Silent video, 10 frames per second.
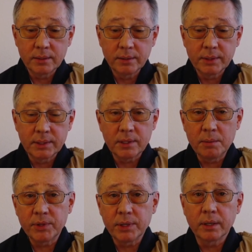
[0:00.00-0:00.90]
there is
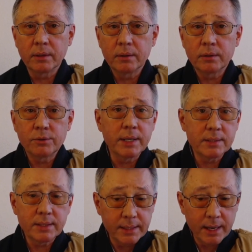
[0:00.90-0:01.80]
something
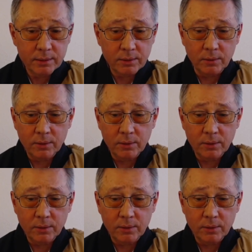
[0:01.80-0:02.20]
transcendental.